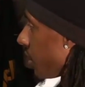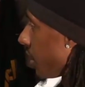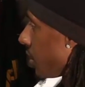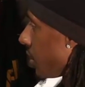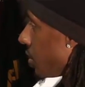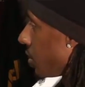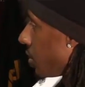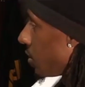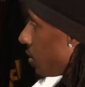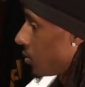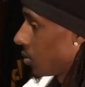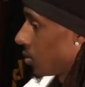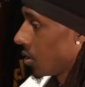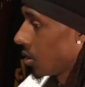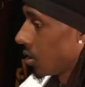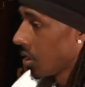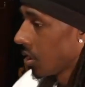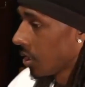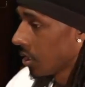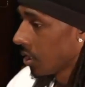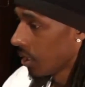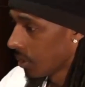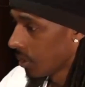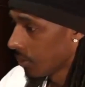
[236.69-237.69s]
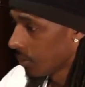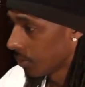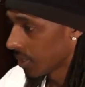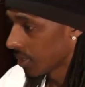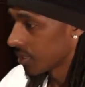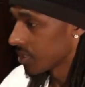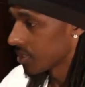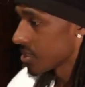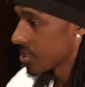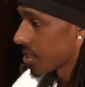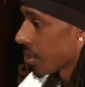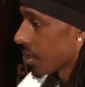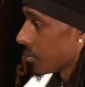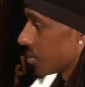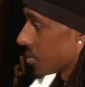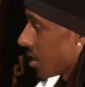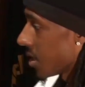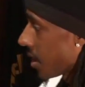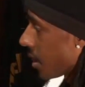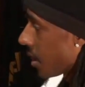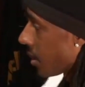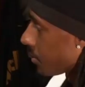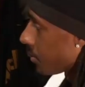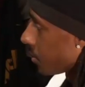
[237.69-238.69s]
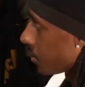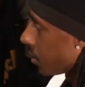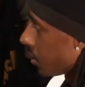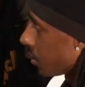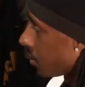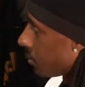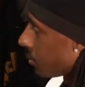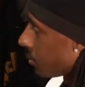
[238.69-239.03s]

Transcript: they go. But at the same time,